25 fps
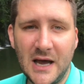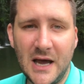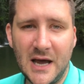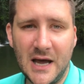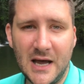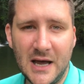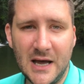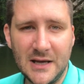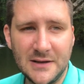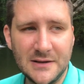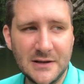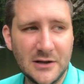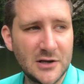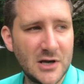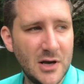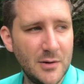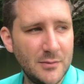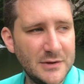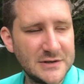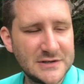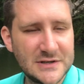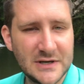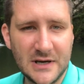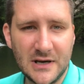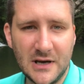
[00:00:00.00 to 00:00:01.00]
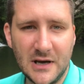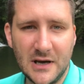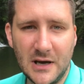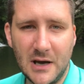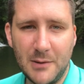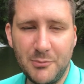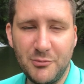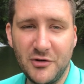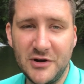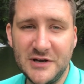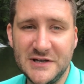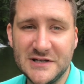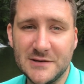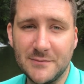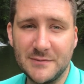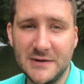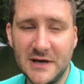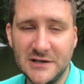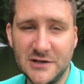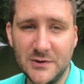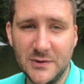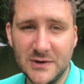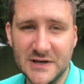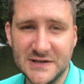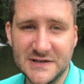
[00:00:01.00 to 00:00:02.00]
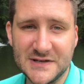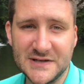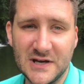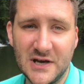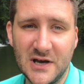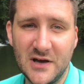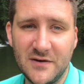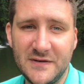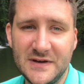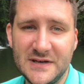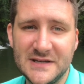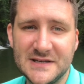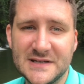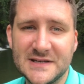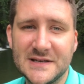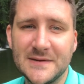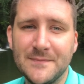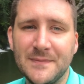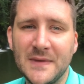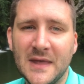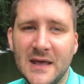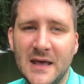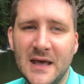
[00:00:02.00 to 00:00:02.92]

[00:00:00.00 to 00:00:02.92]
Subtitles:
and they'll come as a priest up there doing a service,